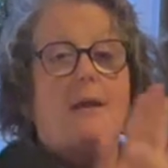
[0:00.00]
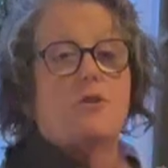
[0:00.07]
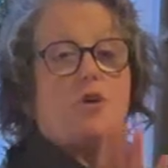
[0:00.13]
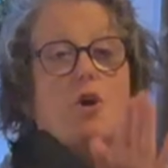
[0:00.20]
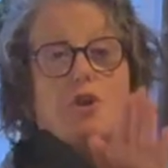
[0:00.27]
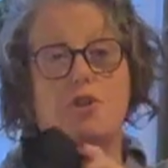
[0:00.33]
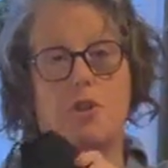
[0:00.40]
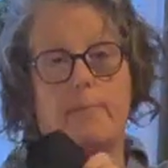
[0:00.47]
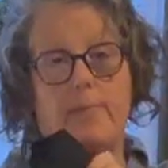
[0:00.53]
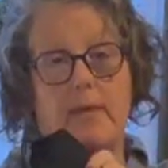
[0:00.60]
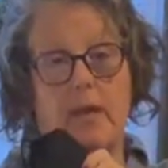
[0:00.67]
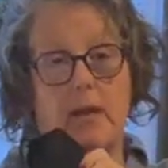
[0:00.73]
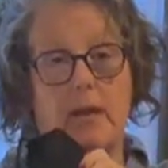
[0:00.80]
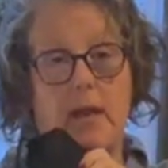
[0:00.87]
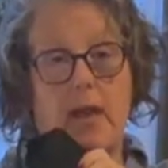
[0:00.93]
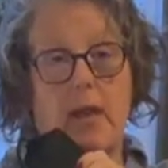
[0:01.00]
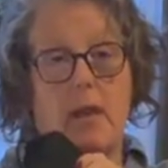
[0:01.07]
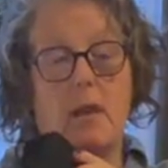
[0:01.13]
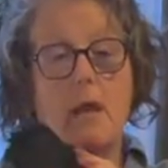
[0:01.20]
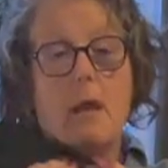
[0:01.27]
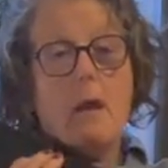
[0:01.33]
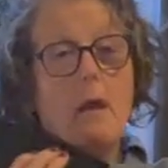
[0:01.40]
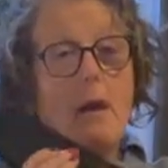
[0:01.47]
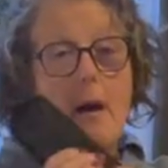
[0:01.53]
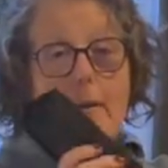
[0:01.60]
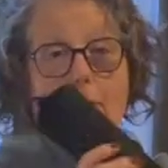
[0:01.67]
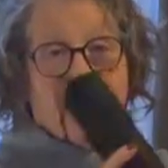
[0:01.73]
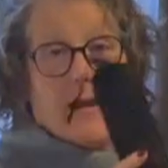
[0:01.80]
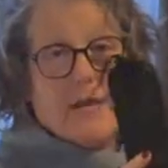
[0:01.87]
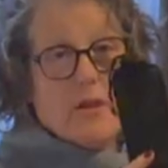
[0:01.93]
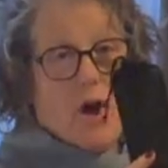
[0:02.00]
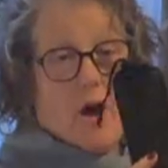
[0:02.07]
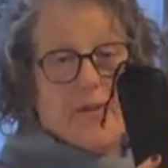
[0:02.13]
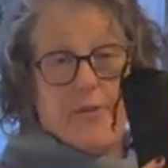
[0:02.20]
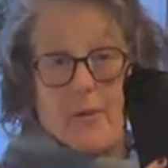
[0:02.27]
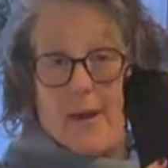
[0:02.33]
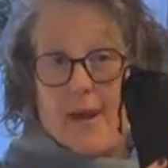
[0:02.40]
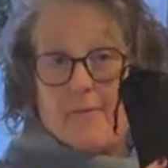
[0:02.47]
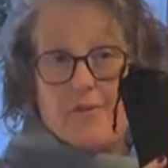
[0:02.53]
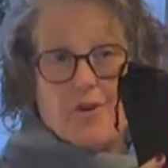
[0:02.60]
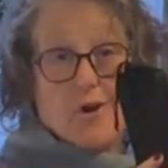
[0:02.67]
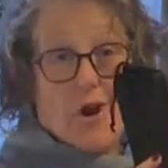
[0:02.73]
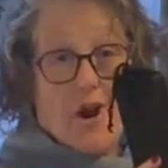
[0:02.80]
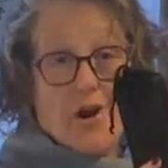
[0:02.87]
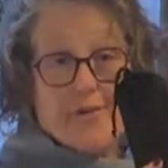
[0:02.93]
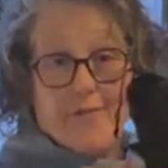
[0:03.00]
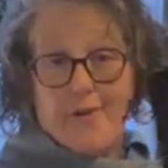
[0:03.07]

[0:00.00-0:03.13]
and charge up at night. Great to also have in your car